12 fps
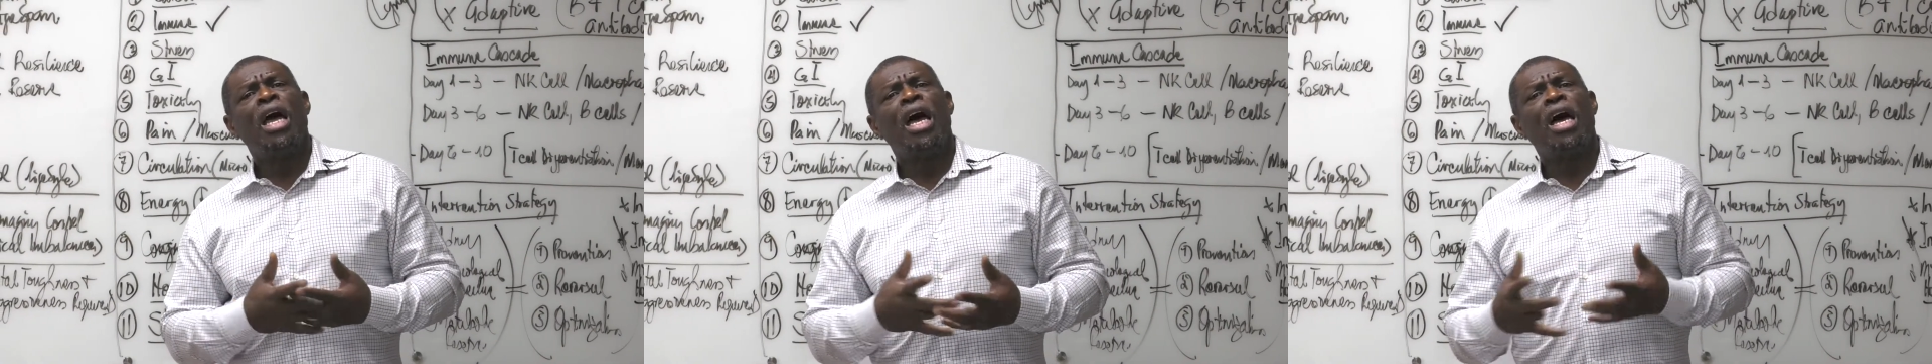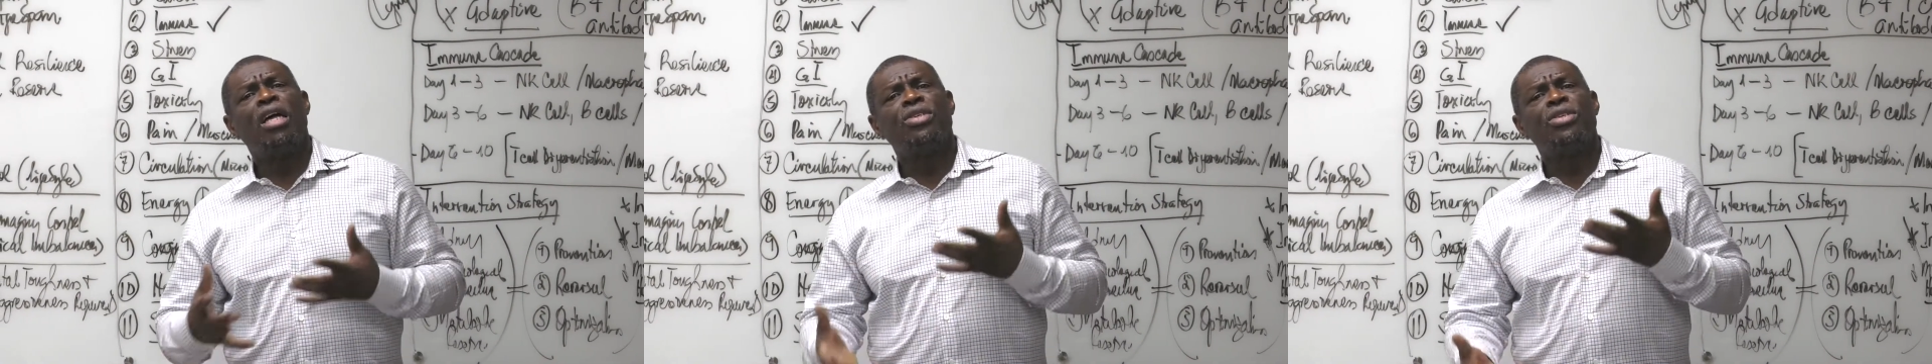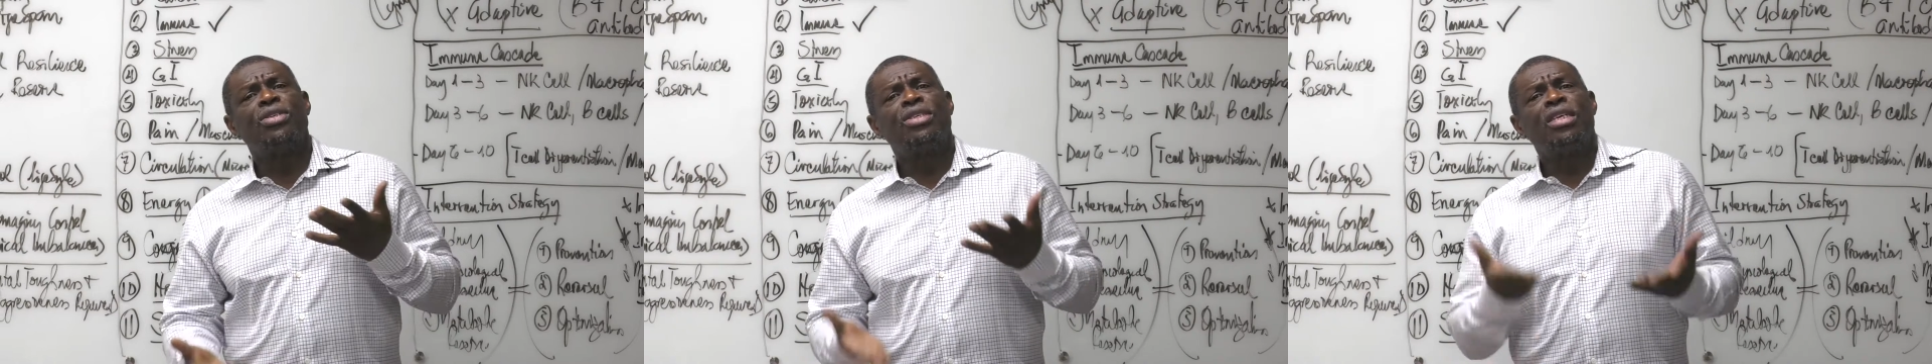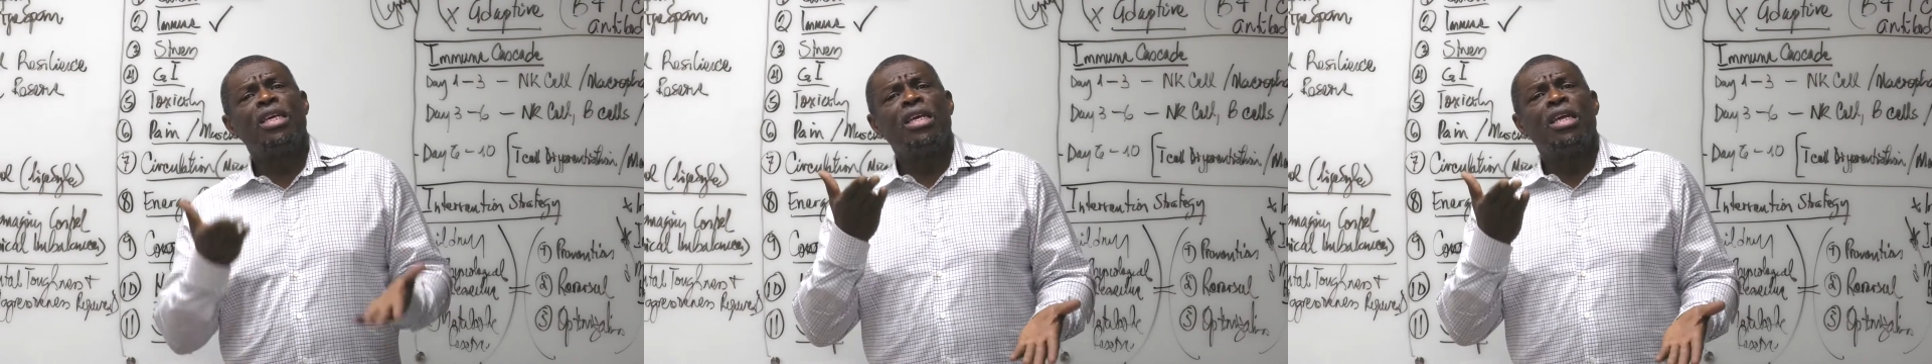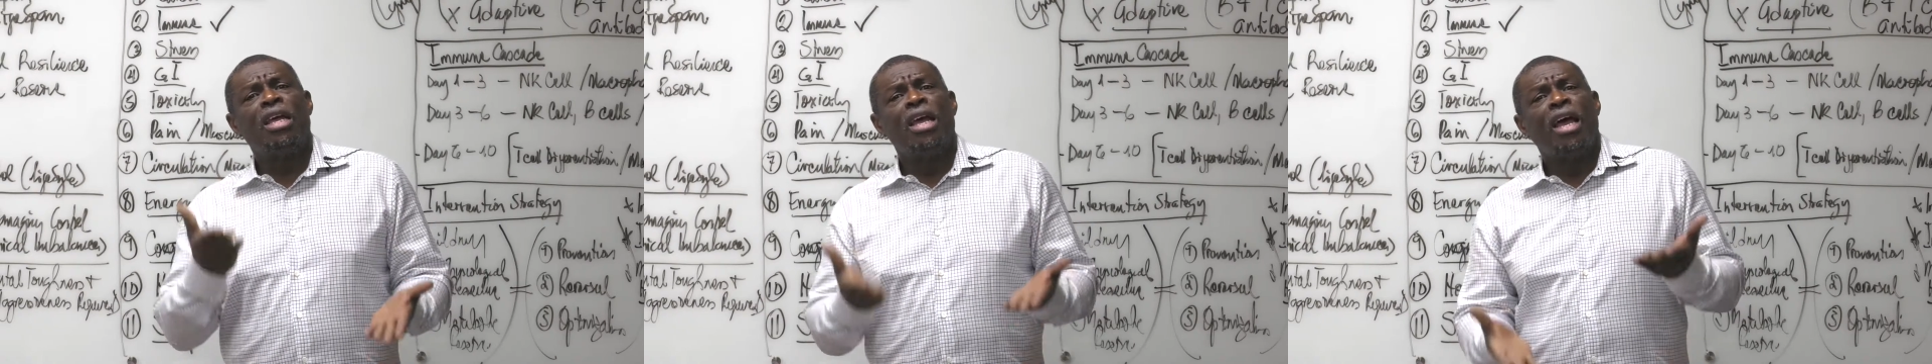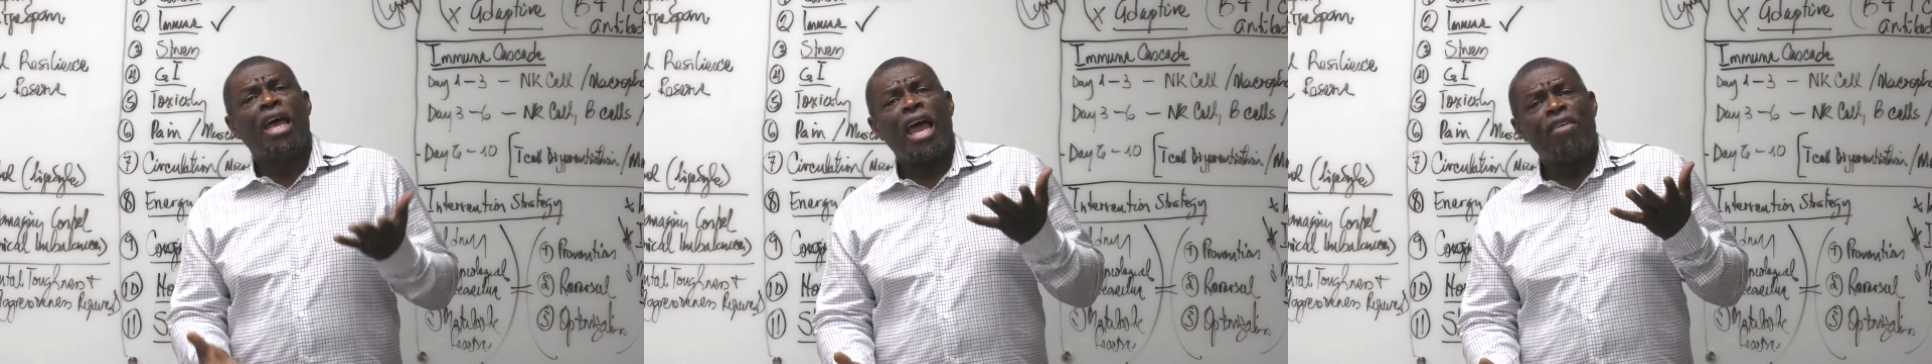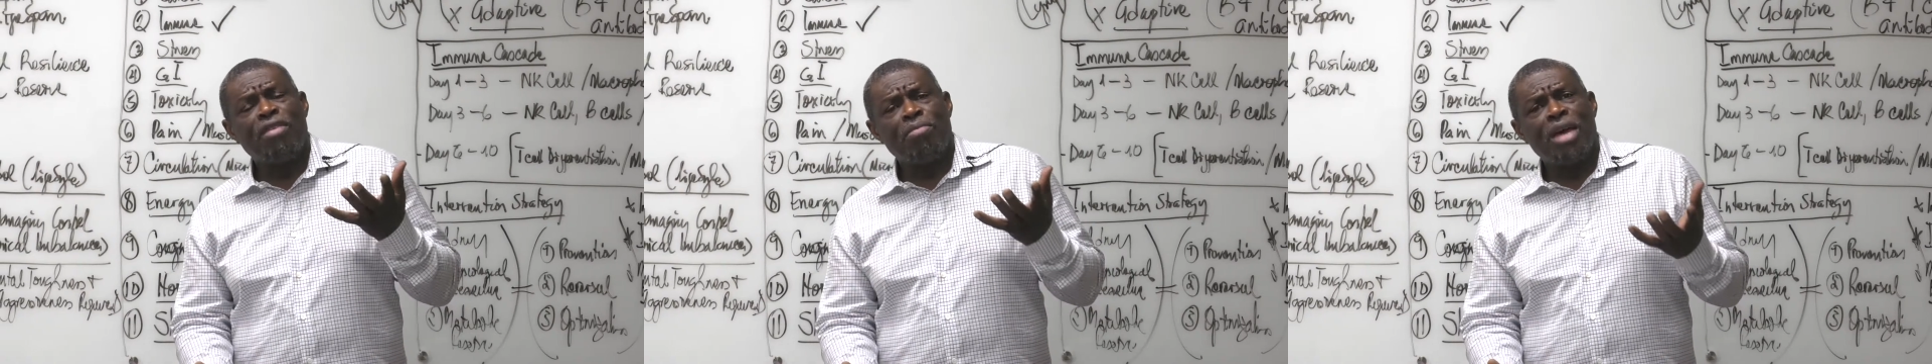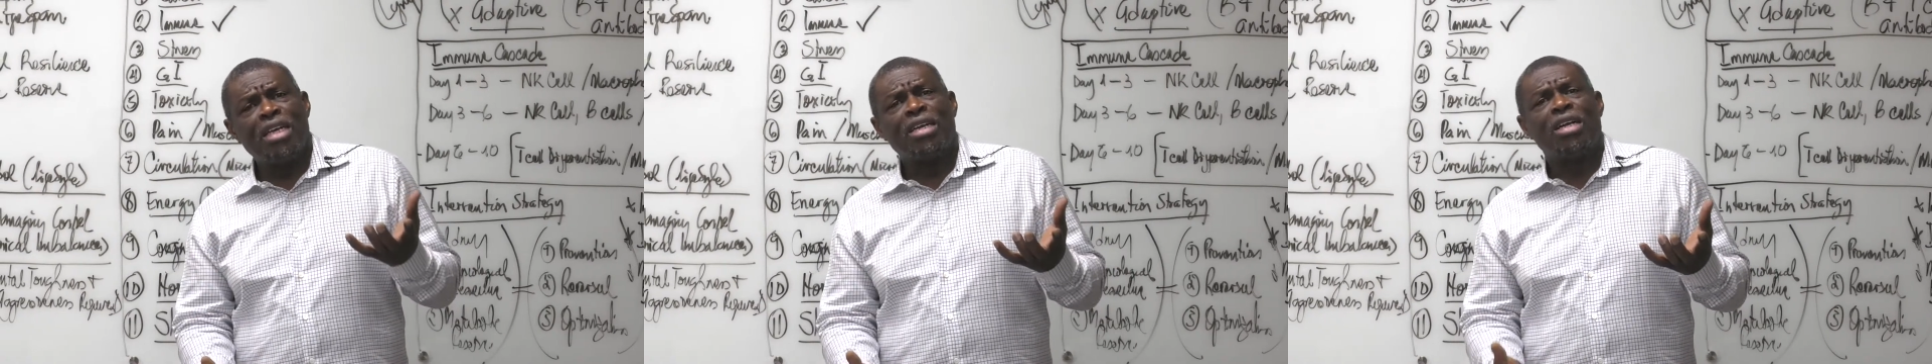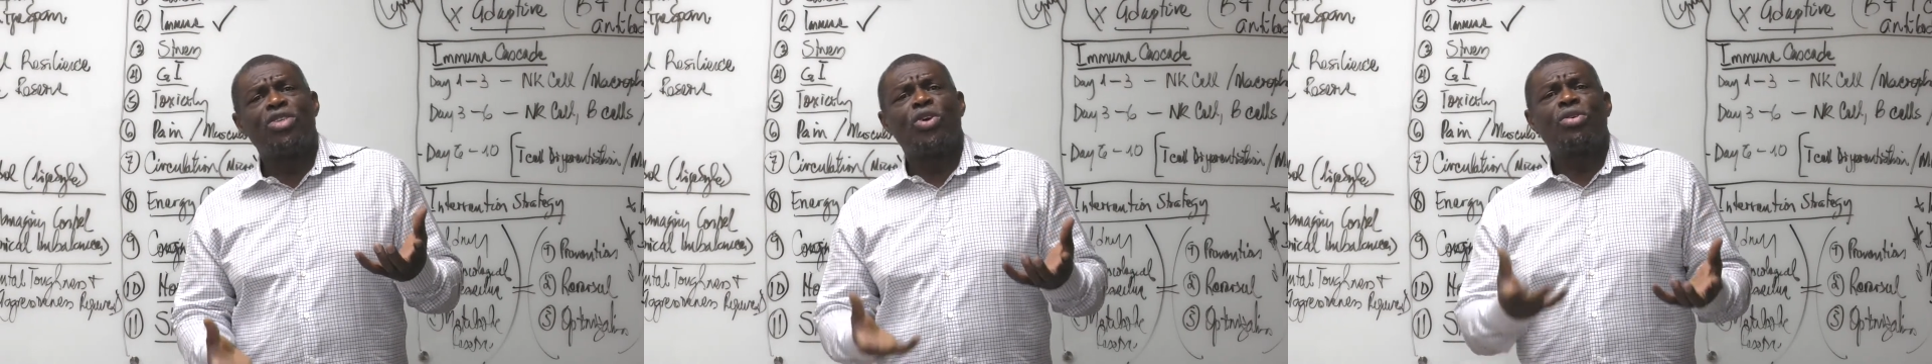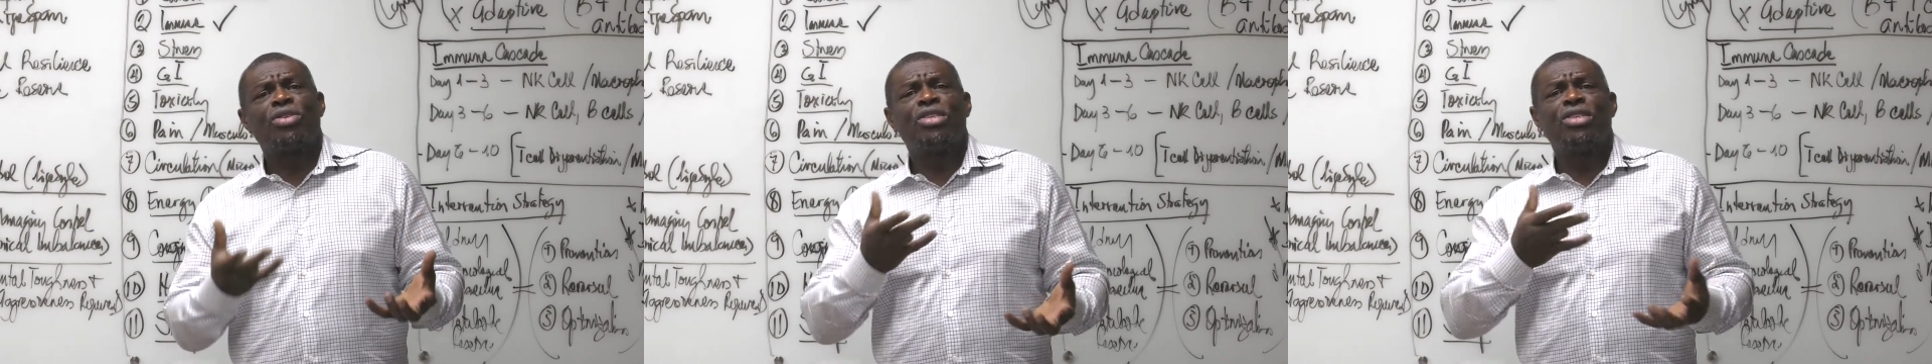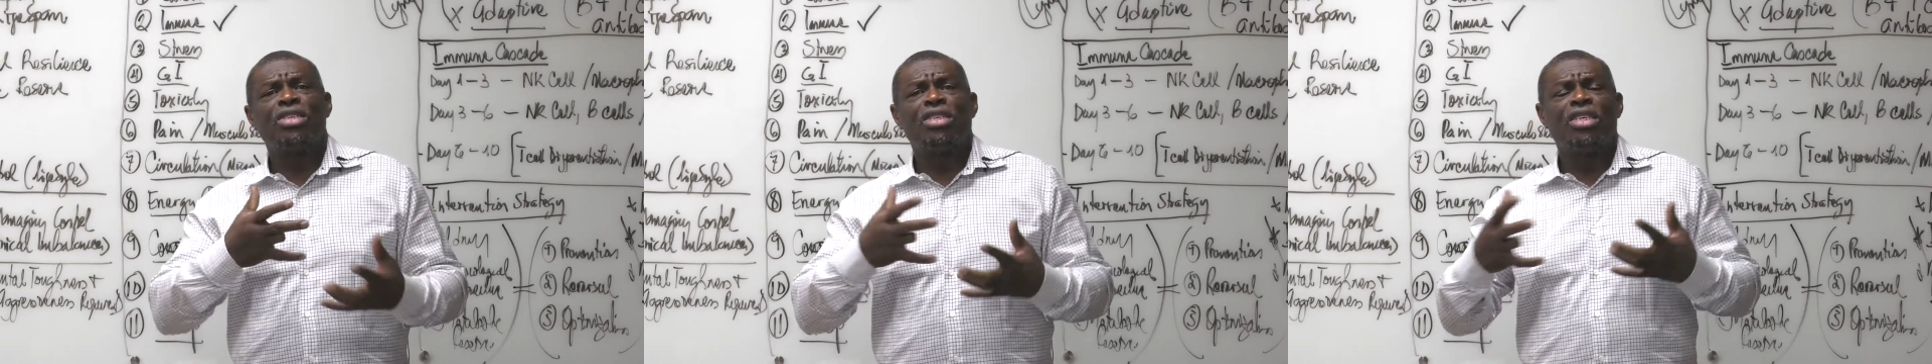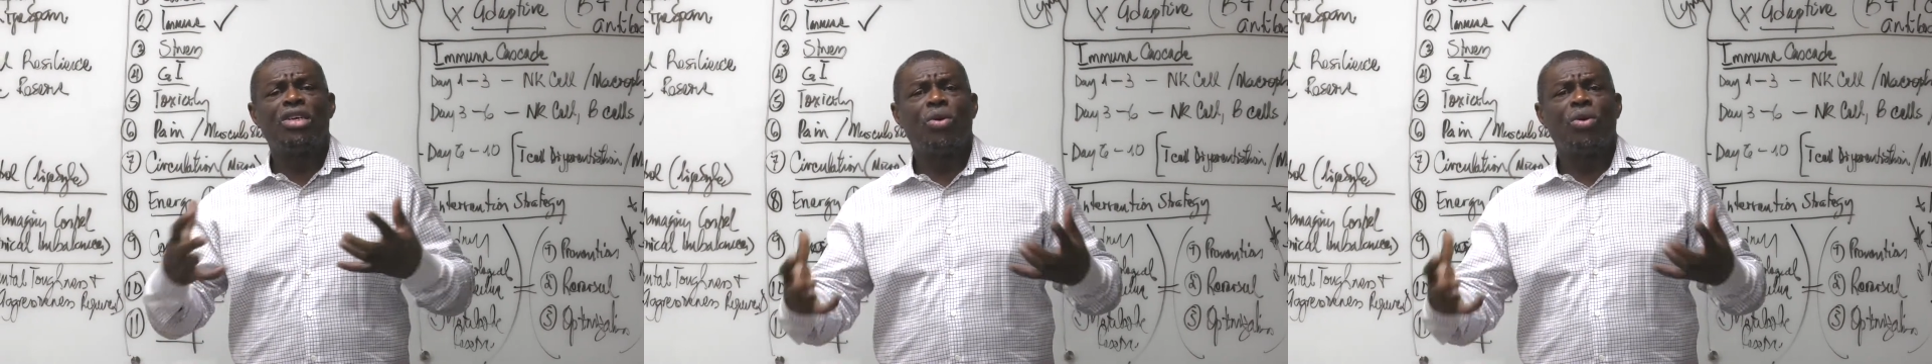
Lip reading: and to see heavy metal toxicity